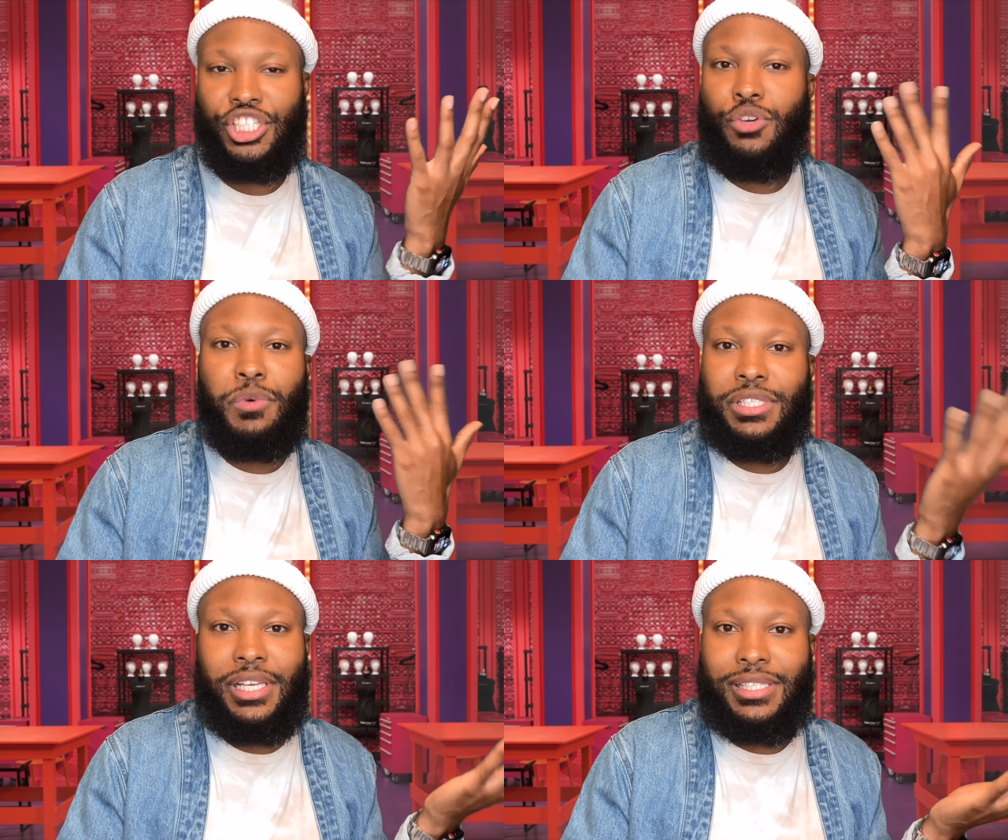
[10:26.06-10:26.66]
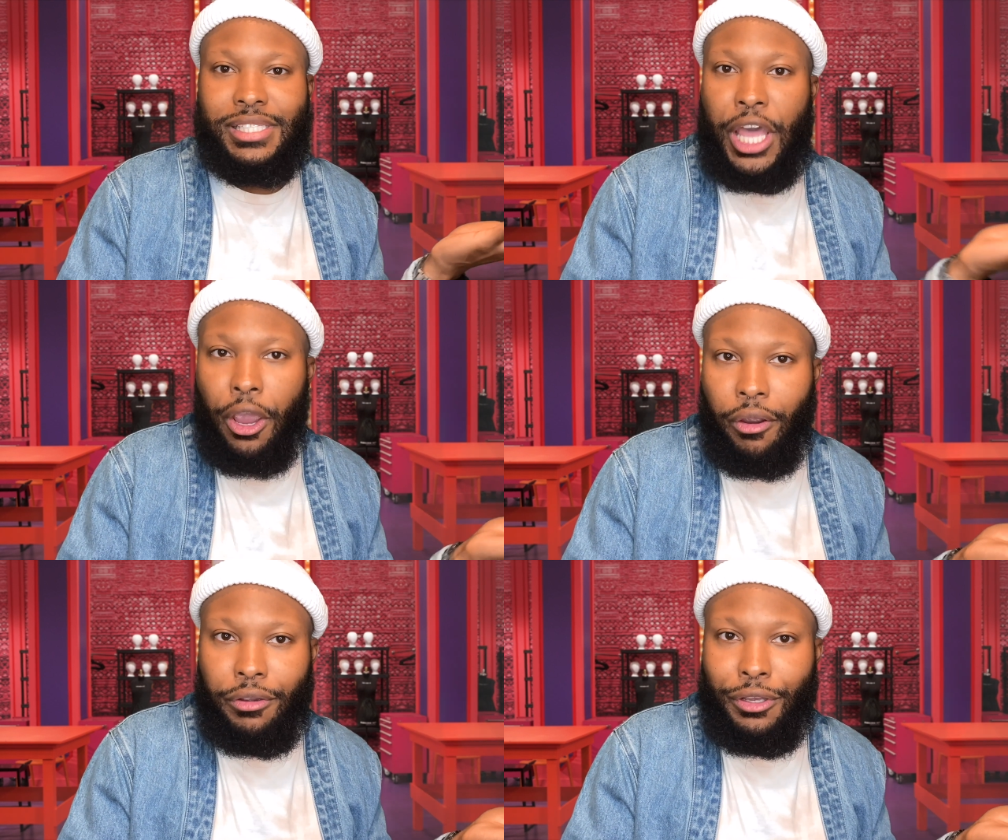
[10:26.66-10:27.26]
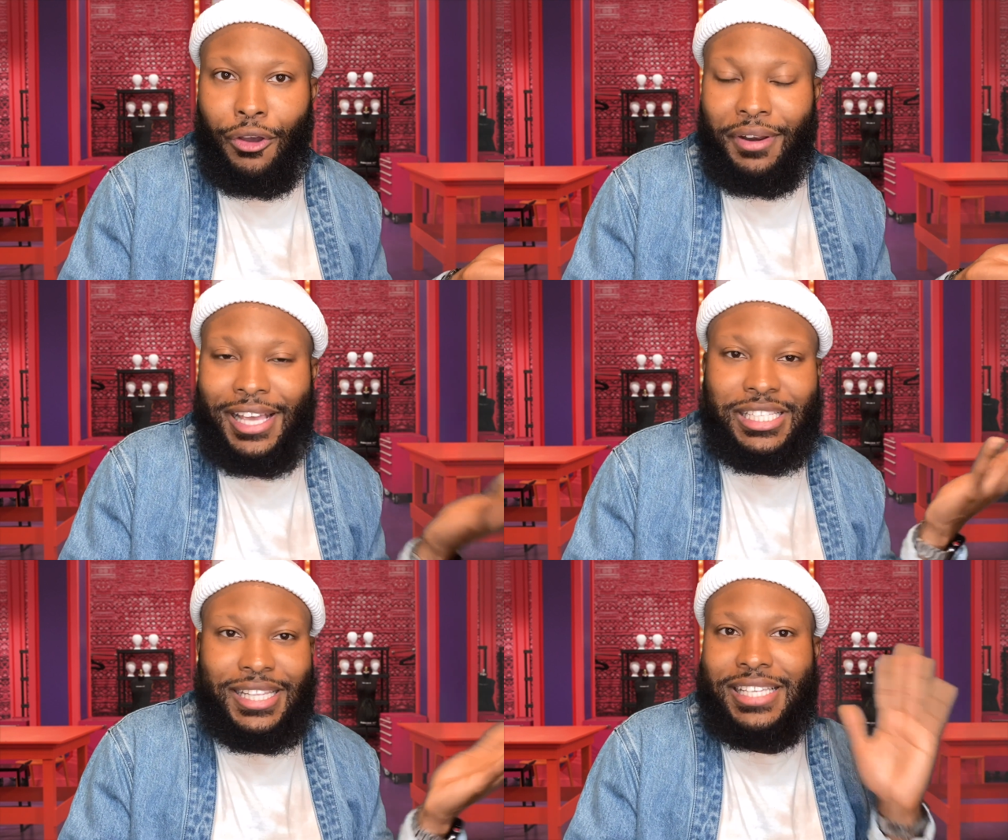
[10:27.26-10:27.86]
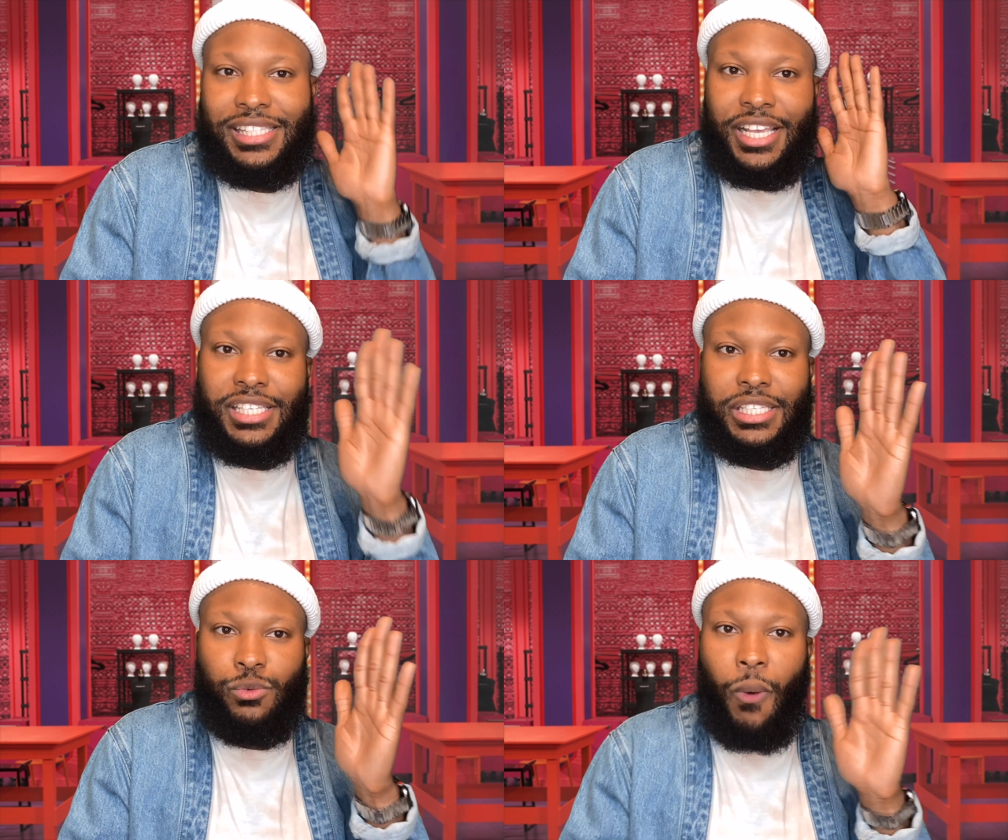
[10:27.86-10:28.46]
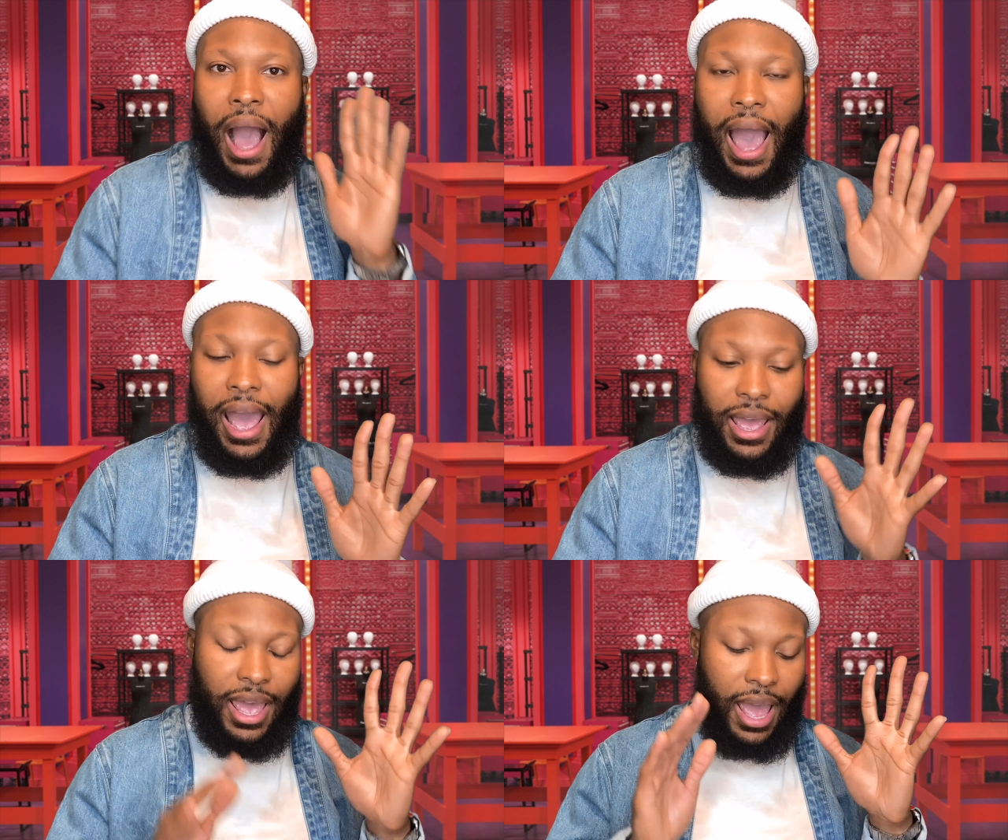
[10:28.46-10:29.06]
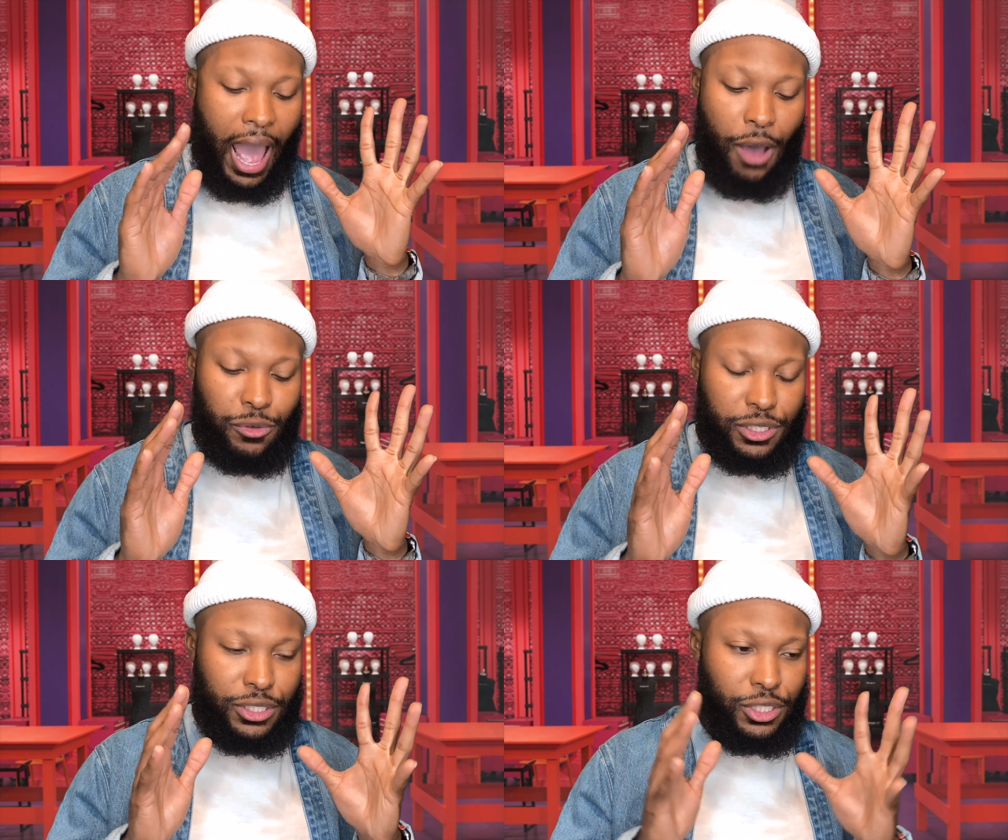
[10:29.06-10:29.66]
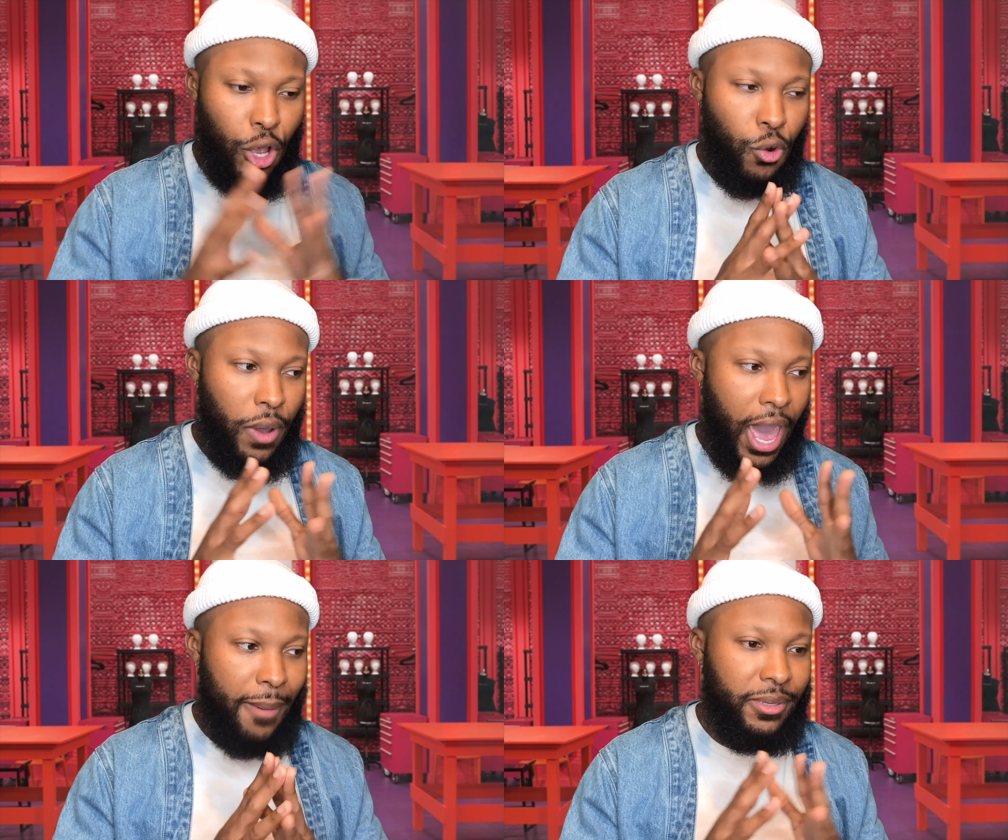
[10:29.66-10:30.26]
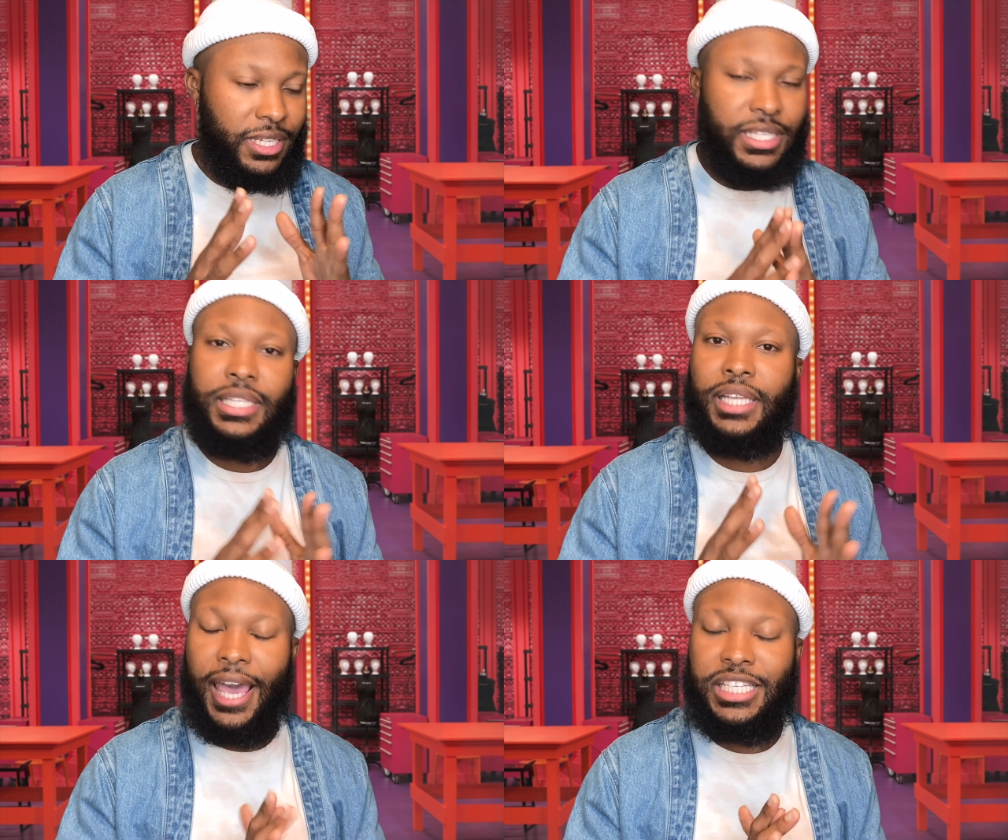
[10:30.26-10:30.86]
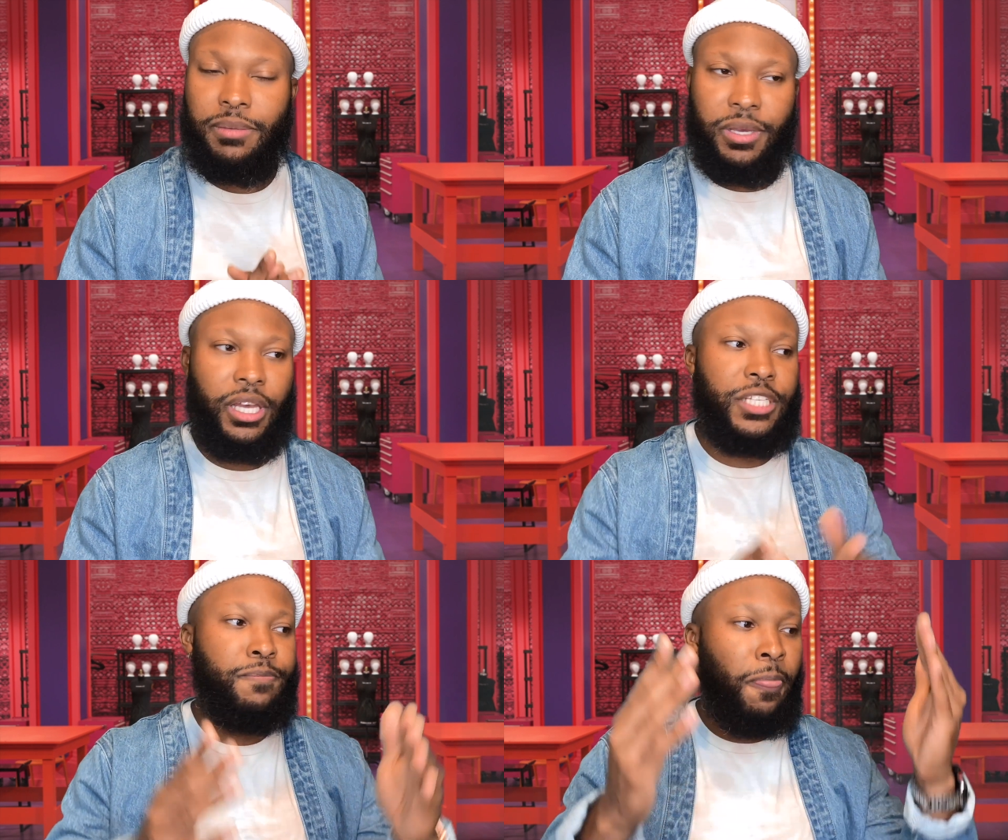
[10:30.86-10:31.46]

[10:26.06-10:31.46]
was just there, you know. And this is why I was so happy to see Leslie, because